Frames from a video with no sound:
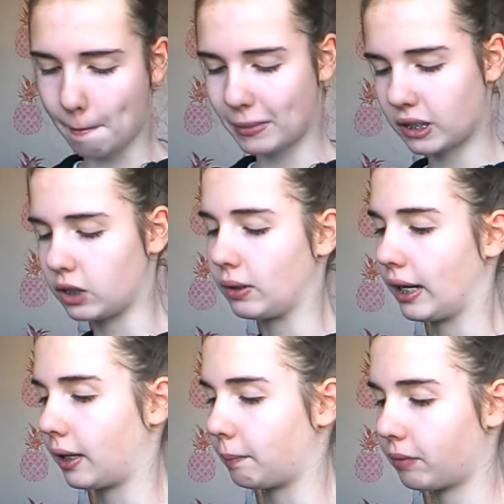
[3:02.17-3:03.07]
So
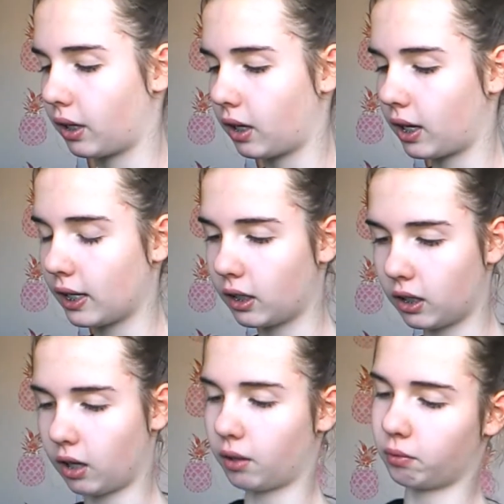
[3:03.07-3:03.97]
yeah, I
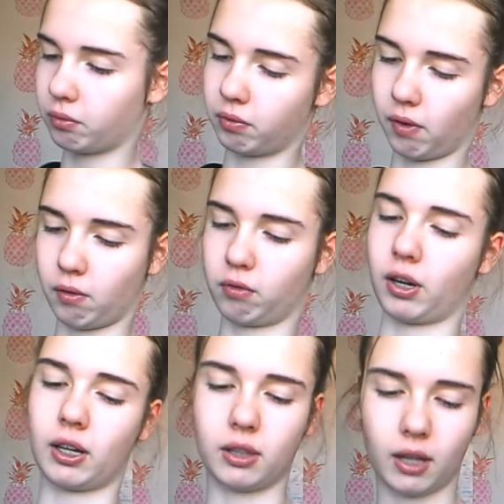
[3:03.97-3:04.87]
love
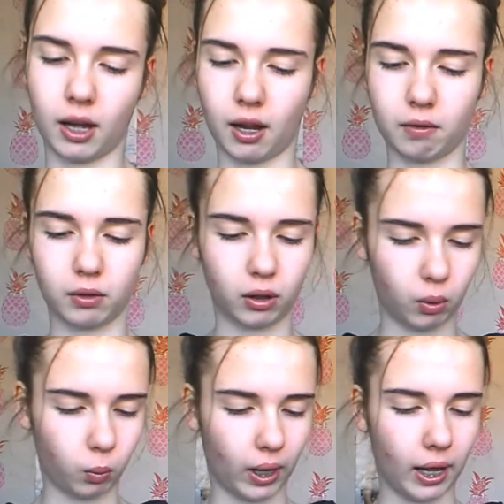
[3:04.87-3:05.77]
Right There and The
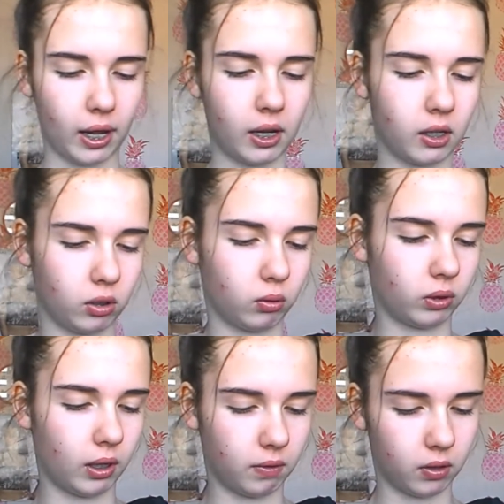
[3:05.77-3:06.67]
Way and You'll
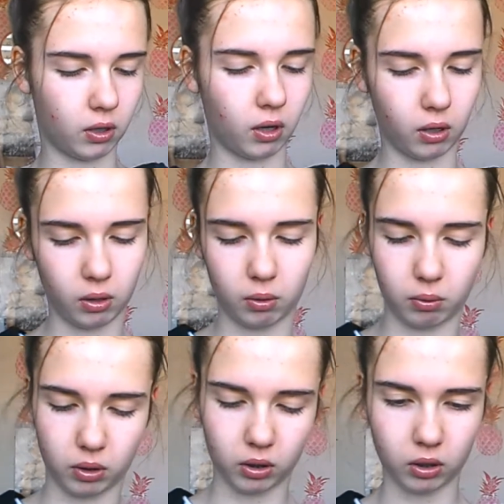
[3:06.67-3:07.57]
Never
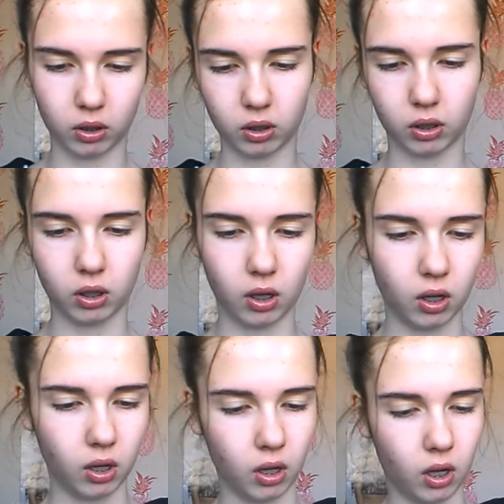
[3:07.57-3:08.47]
Know, and
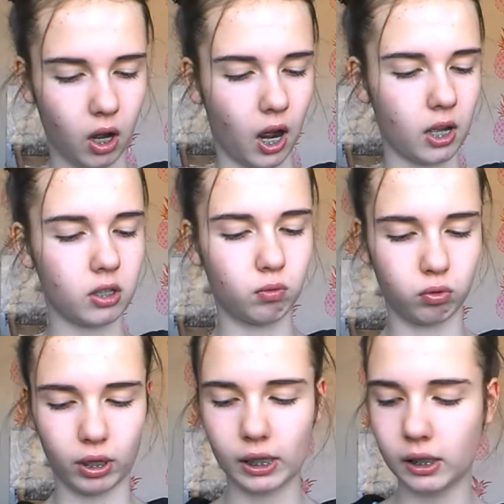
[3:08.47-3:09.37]
I
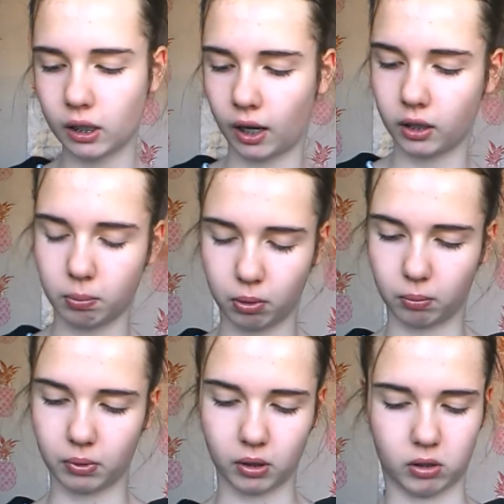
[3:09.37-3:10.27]
really liked
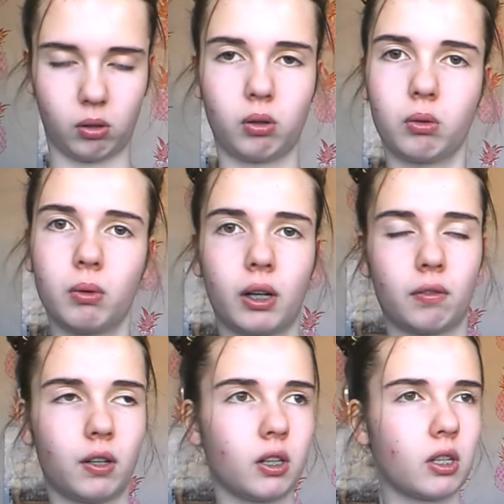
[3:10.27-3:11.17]
Popular Song when I
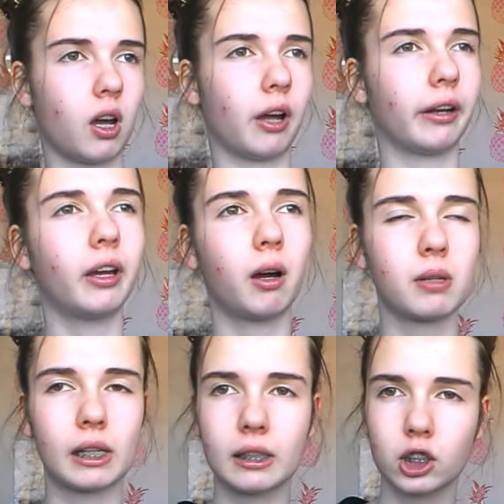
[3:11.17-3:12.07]
first heard it. I was
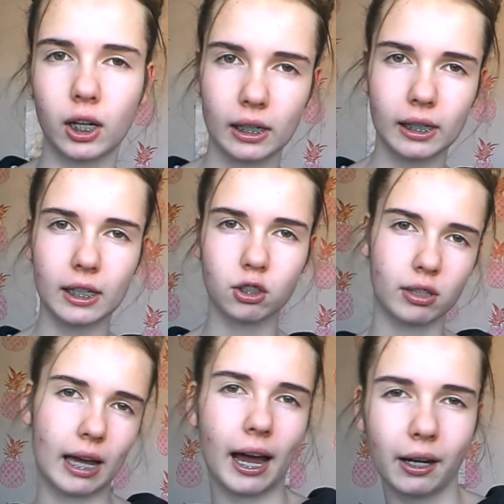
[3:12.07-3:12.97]
like, I
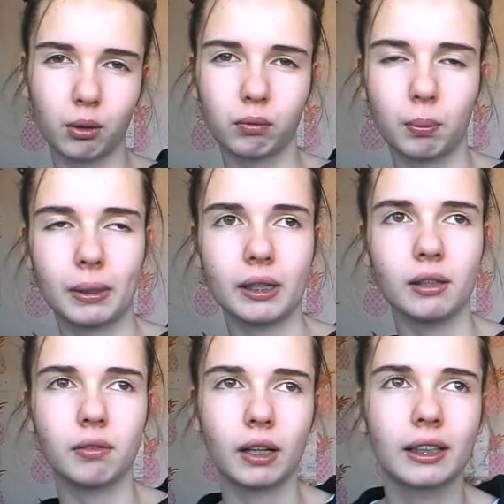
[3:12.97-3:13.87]
literally had it on
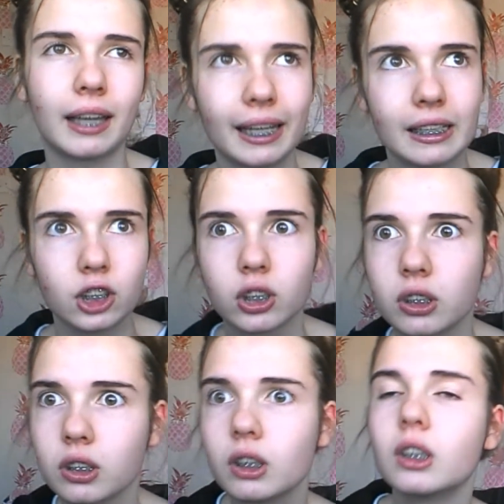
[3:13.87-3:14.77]
repeat for like
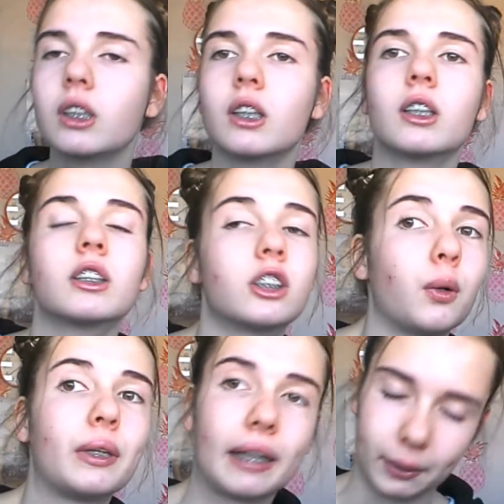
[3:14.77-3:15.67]
ages. So
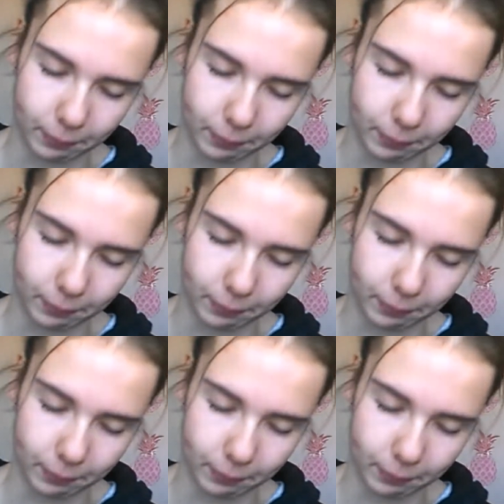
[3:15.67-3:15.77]
yeah.